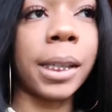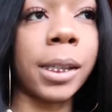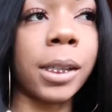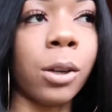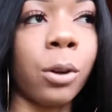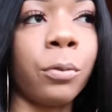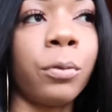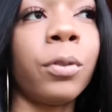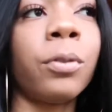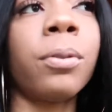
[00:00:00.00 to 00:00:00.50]
so
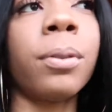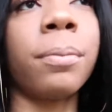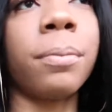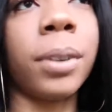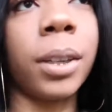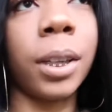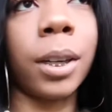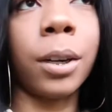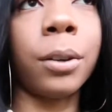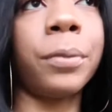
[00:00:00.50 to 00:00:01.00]
if you're from
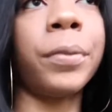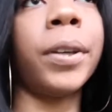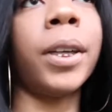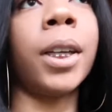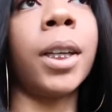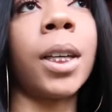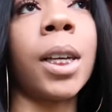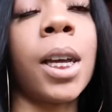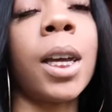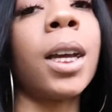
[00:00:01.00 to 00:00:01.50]

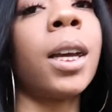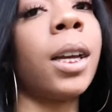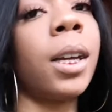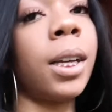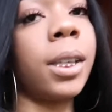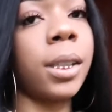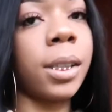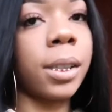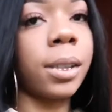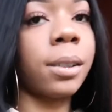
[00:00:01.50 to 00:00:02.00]
philadelphia
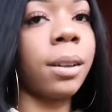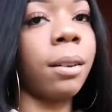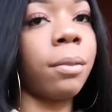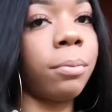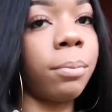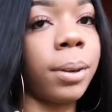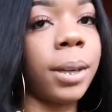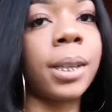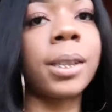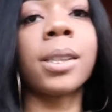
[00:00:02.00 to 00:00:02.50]
it's in
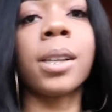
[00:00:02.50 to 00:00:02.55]
southwest